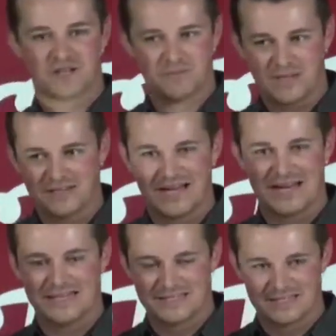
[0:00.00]
of something
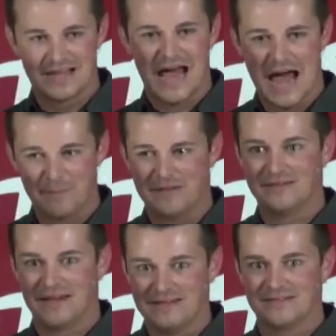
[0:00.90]
that has
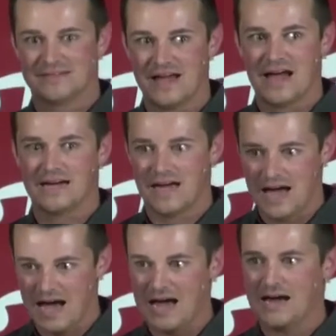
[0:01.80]
happened inside.
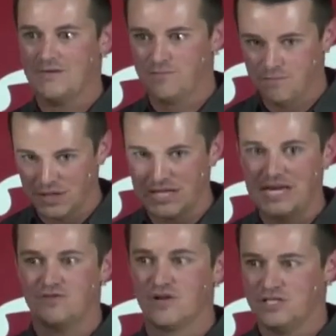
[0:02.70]
I
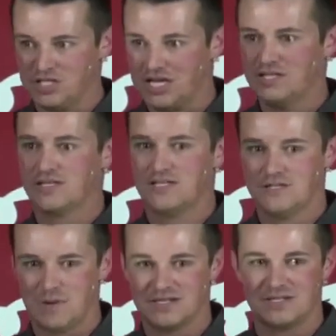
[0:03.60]
believed on Jesus,
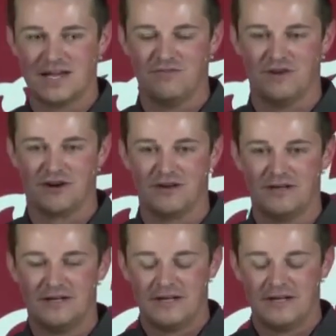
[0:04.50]
He's my Savior.